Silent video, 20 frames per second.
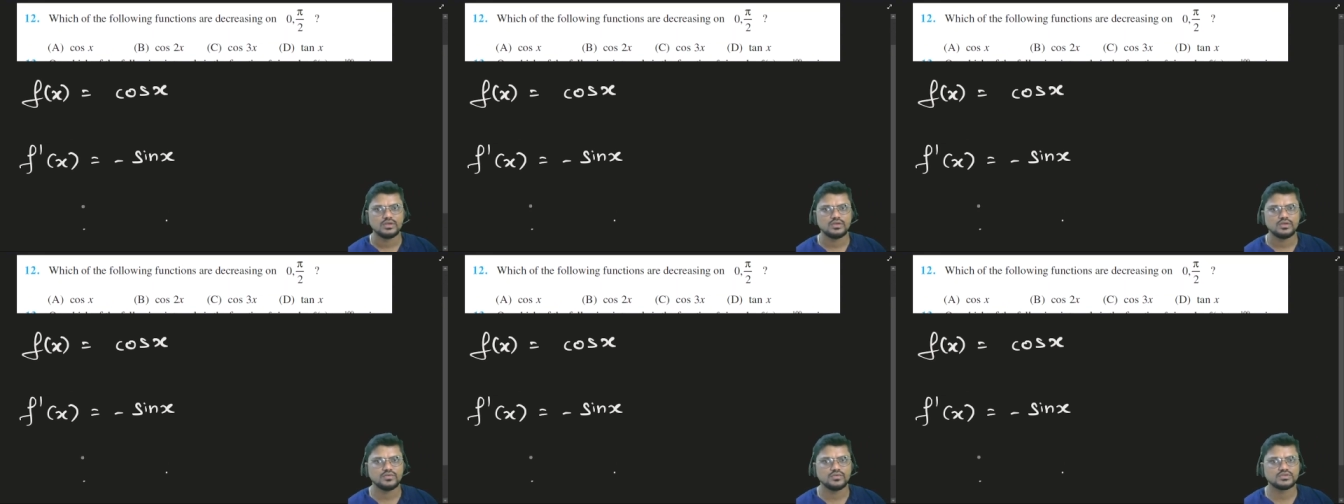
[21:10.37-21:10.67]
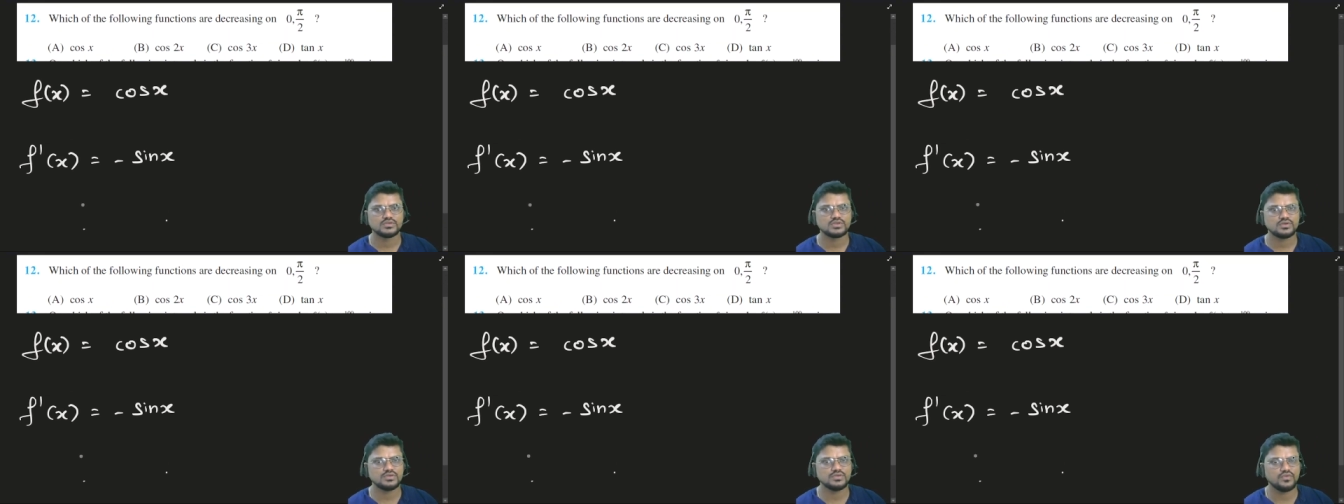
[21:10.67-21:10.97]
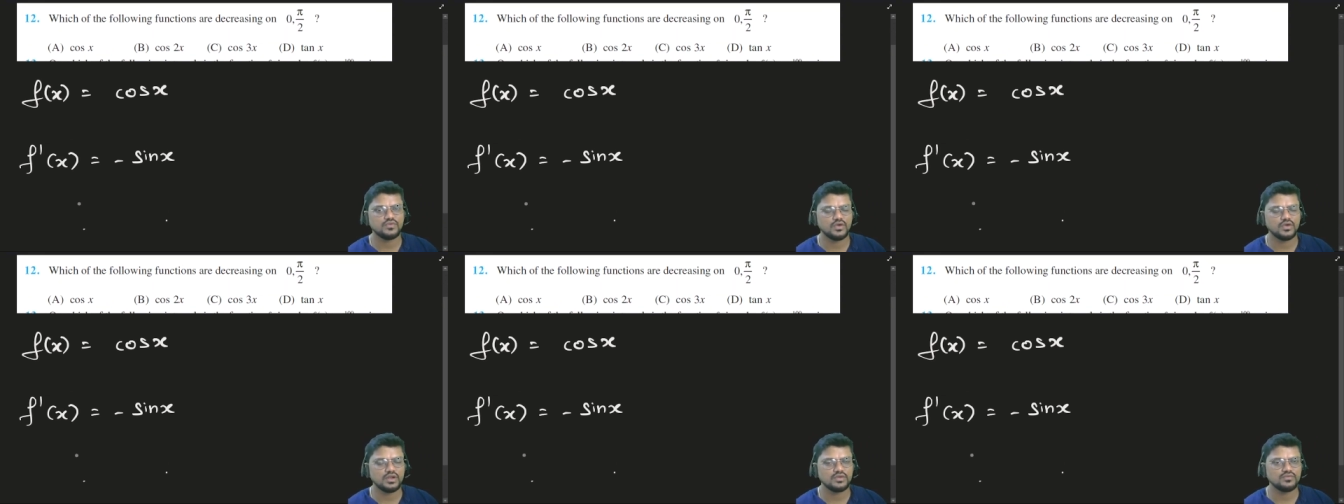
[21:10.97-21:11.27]
which of the
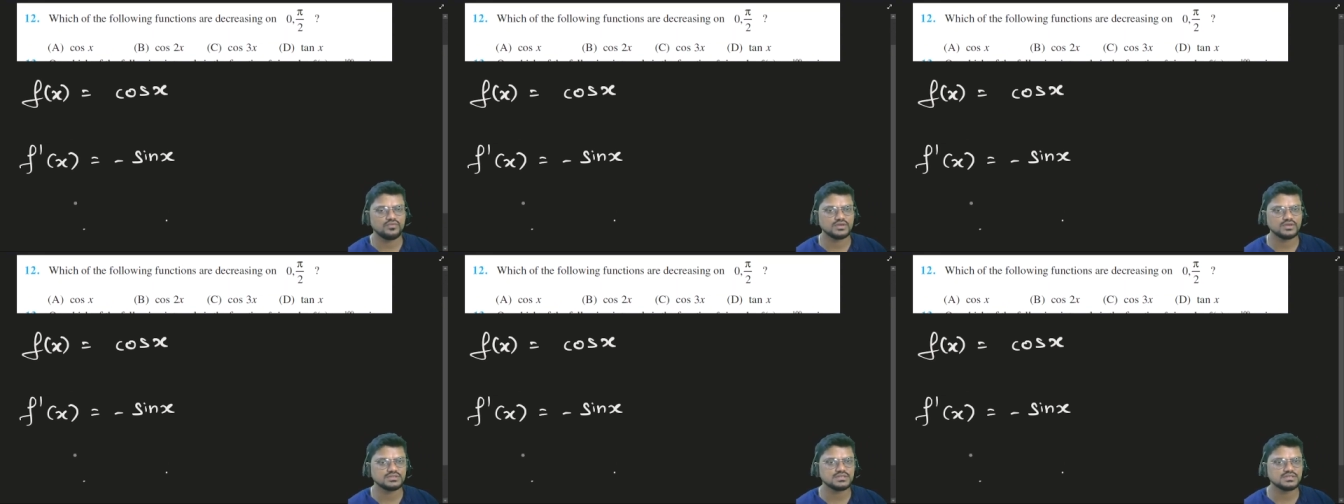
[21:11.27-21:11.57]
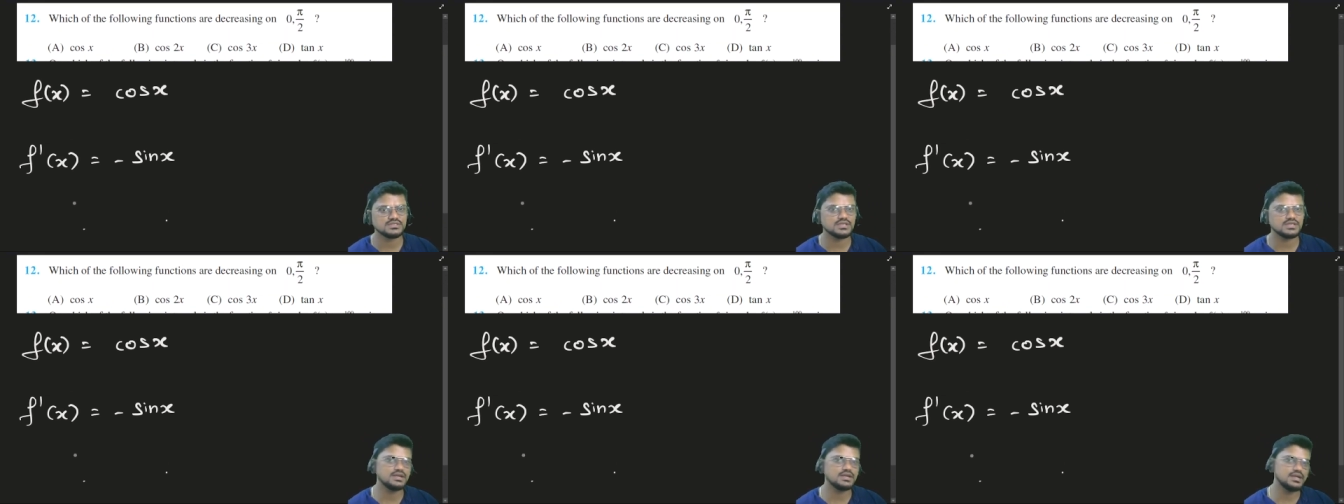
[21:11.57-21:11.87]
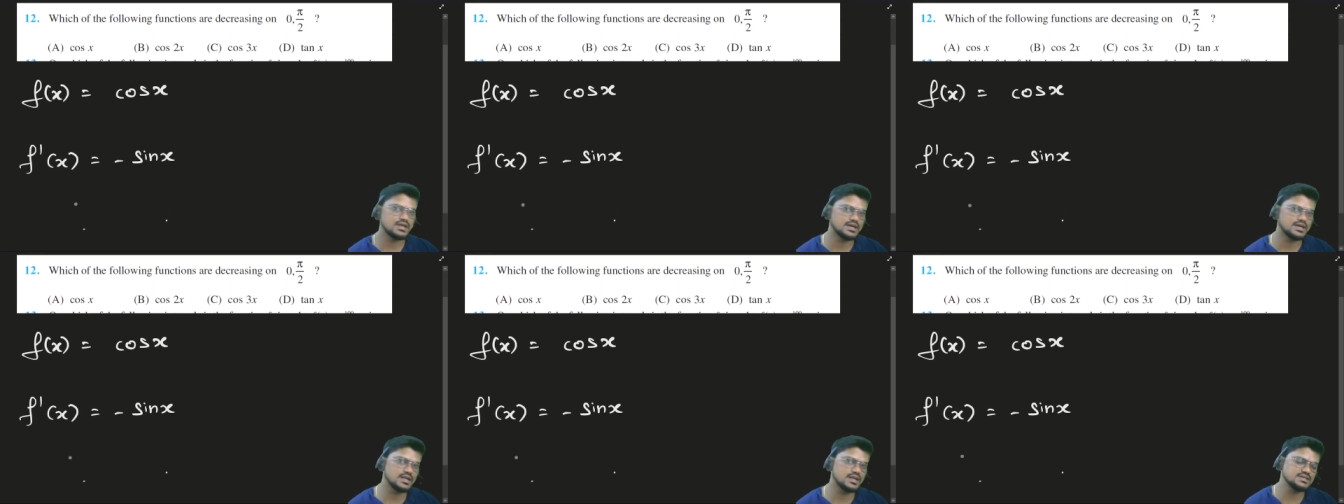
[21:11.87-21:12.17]
following functions are
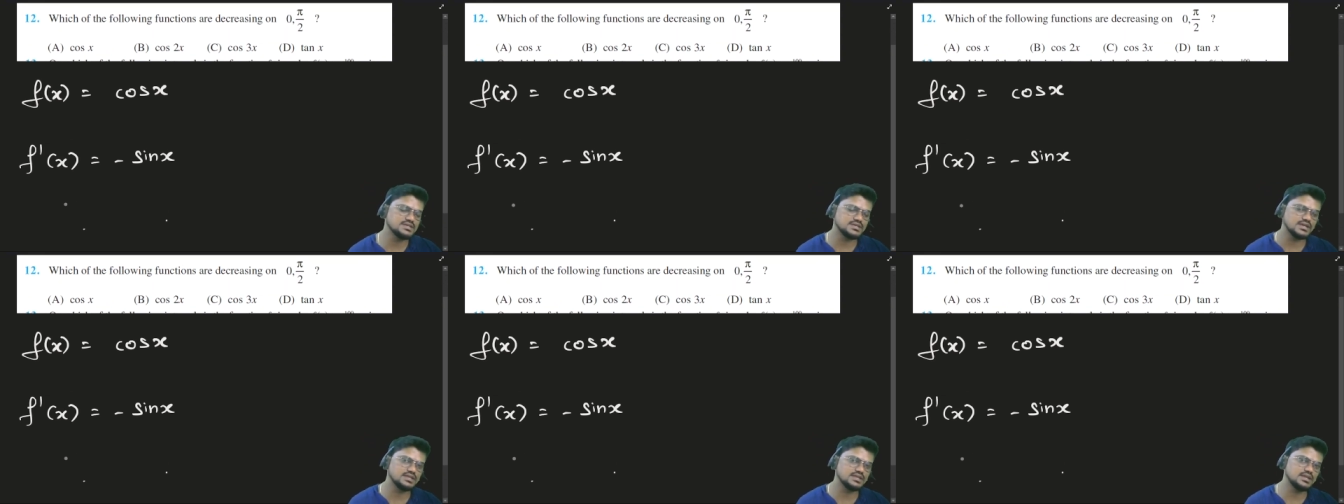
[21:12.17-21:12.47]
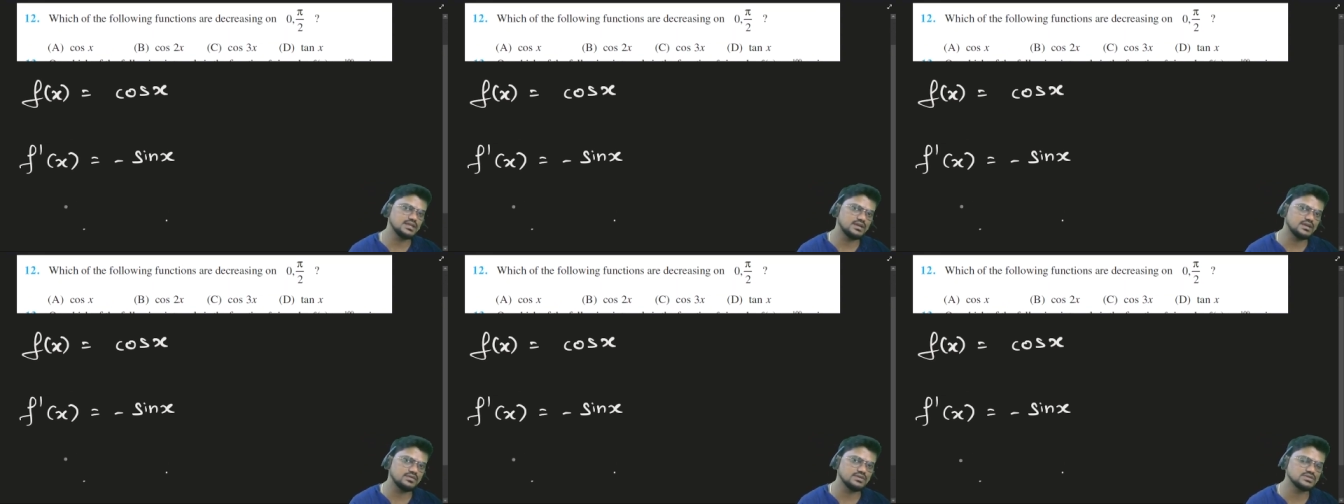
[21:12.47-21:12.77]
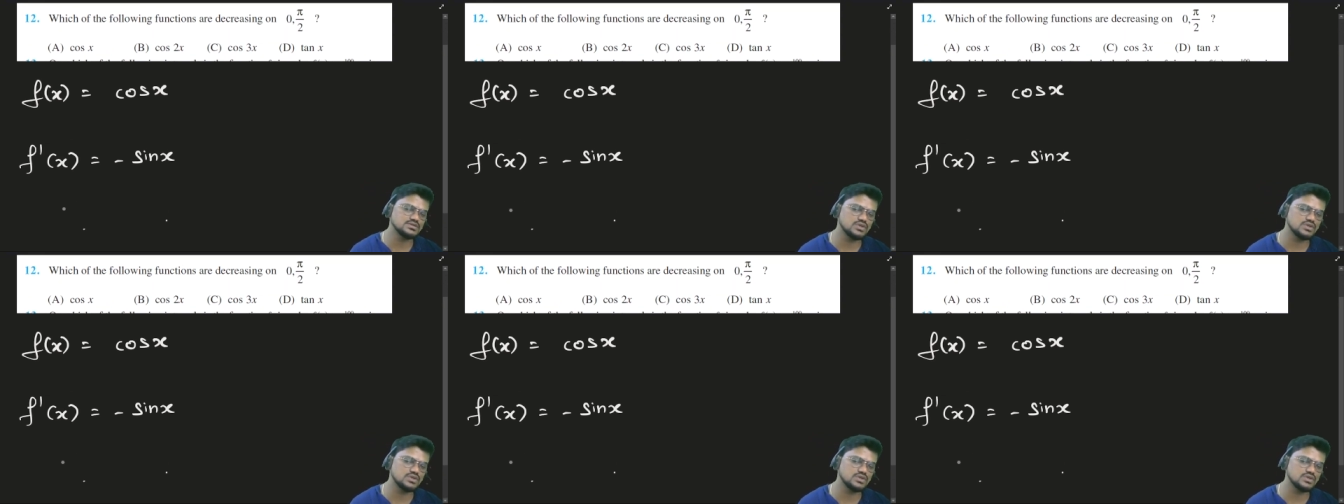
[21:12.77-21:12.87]
decreasing in the interval